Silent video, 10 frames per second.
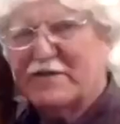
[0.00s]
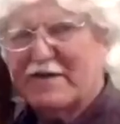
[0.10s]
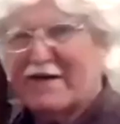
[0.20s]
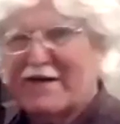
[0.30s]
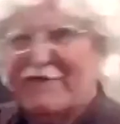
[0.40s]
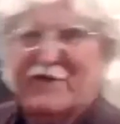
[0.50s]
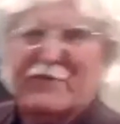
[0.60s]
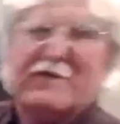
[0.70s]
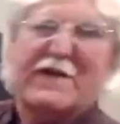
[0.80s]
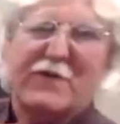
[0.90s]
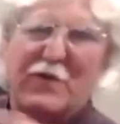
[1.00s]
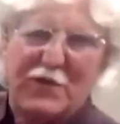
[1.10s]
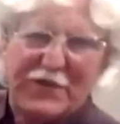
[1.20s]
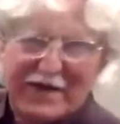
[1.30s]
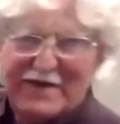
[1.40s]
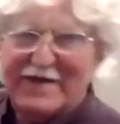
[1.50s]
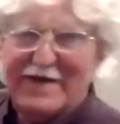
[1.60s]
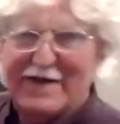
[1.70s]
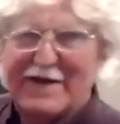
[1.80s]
having to rewrite the whole thing again.